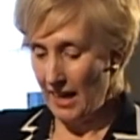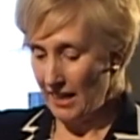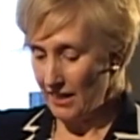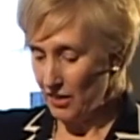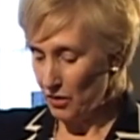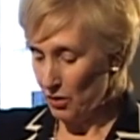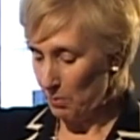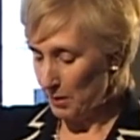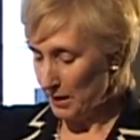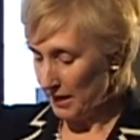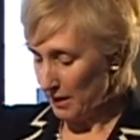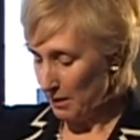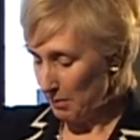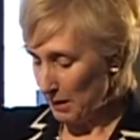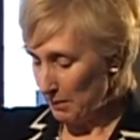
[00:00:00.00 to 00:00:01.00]
And you're
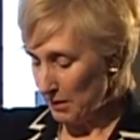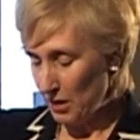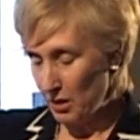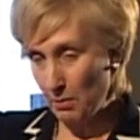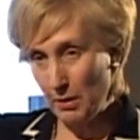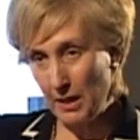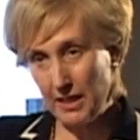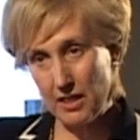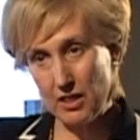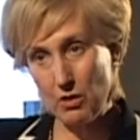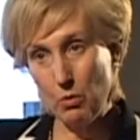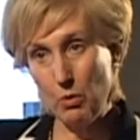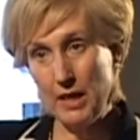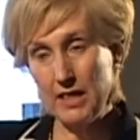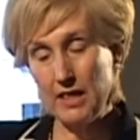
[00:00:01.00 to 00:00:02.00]
bringing the baby to the
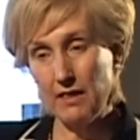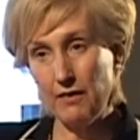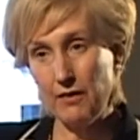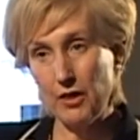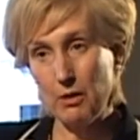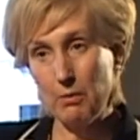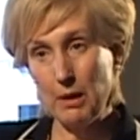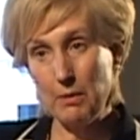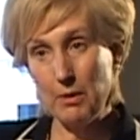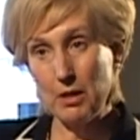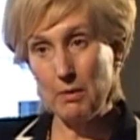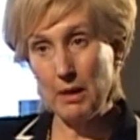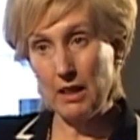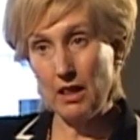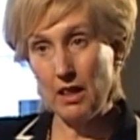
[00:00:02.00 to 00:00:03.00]
breast, waiting for the baby
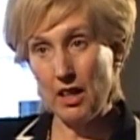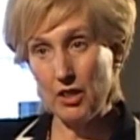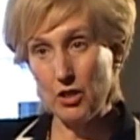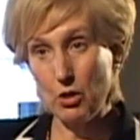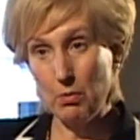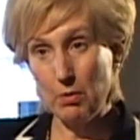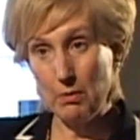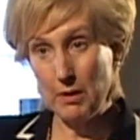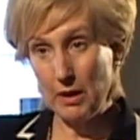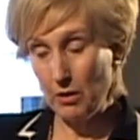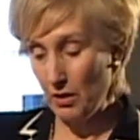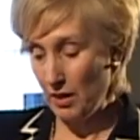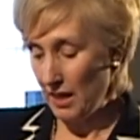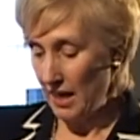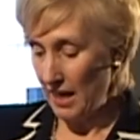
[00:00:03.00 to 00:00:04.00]
to make a large open
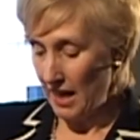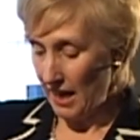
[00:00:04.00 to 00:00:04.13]
mouth,